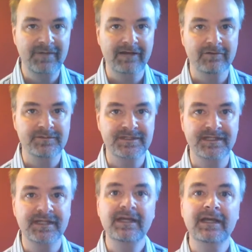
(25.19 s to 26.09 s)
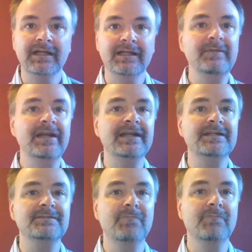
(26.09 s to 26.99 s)
bankruptcy
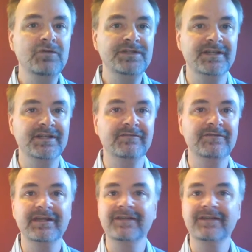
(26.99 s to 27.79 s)
eliminates most of,